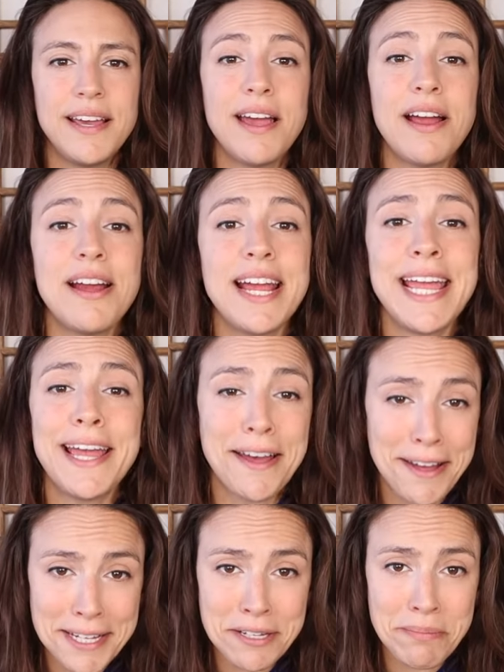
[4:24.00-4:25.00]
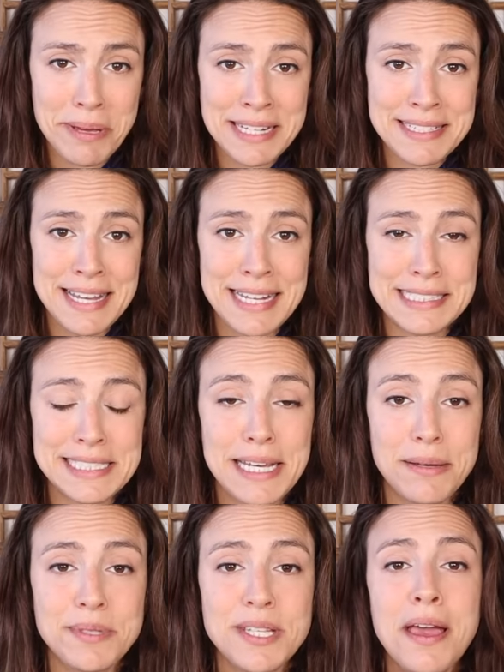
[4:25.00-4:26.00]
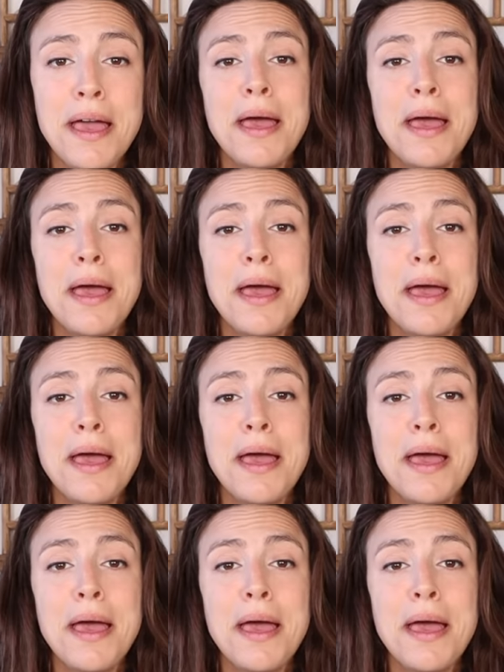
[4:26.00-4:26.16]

All right, on to my 10 tips.